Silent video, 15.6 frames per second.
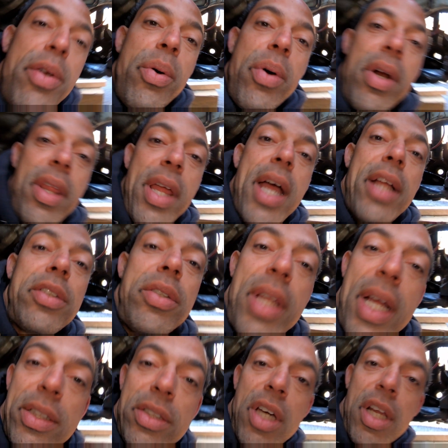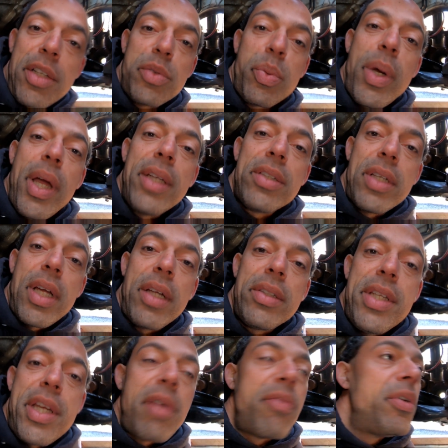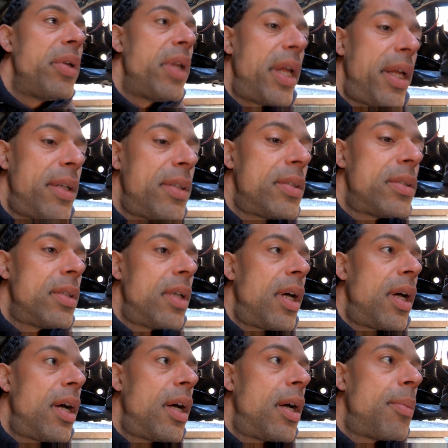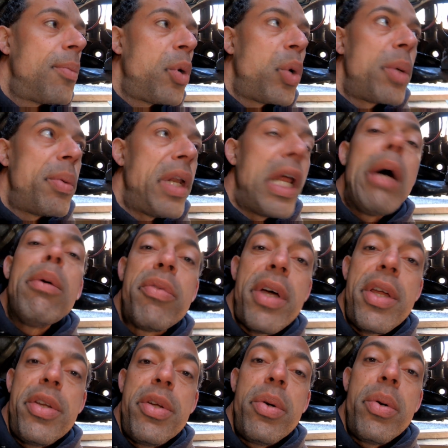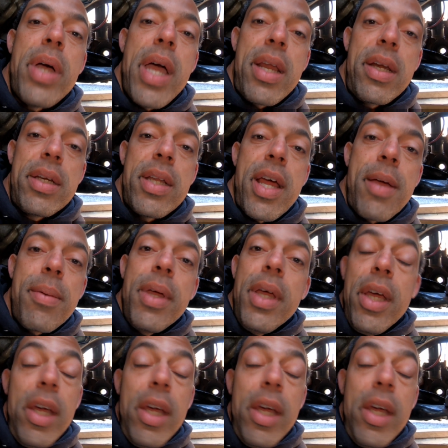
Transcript: order that, so that's on its way, so that'll take a few days. It would have been helpful if I knew ahead of time.